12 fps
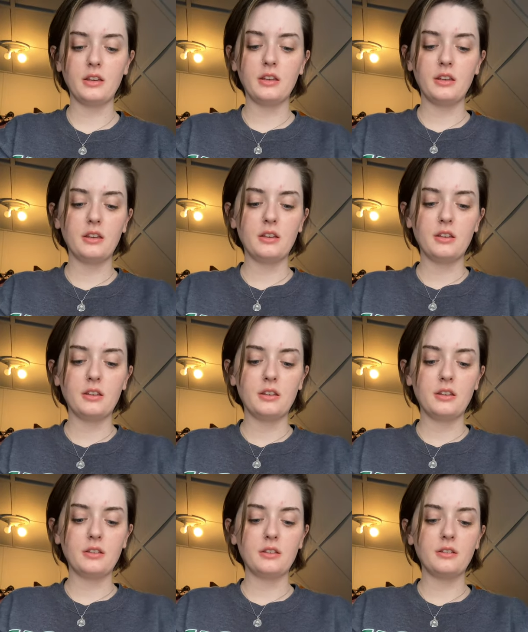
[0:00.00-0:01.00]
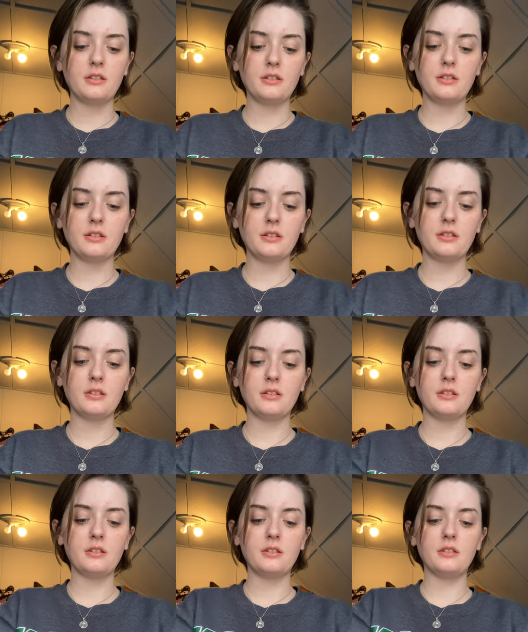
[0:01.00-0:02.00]

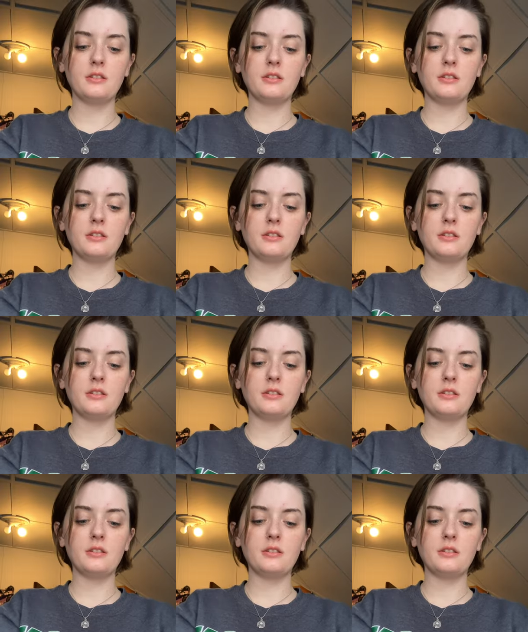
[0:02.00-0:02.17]
Nothing is said.